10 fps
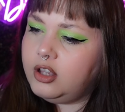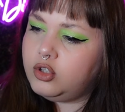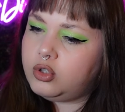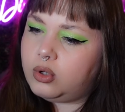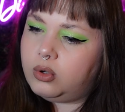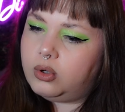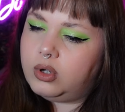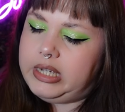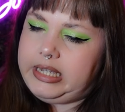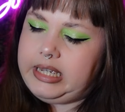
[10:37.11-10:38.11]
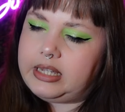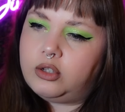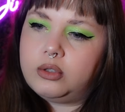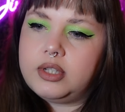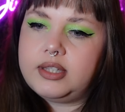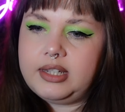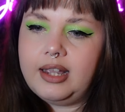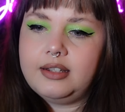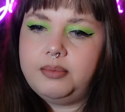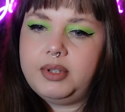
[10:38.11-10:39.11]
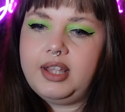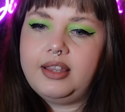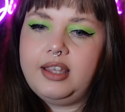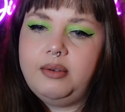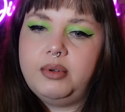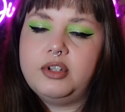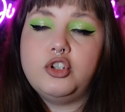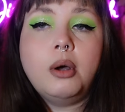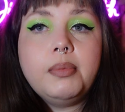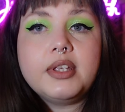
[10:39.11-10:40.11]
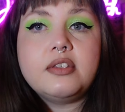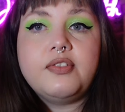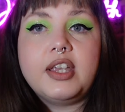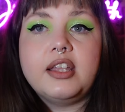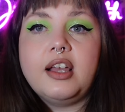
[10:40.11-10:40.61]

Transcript: So it's understandable that they would adopt this figure.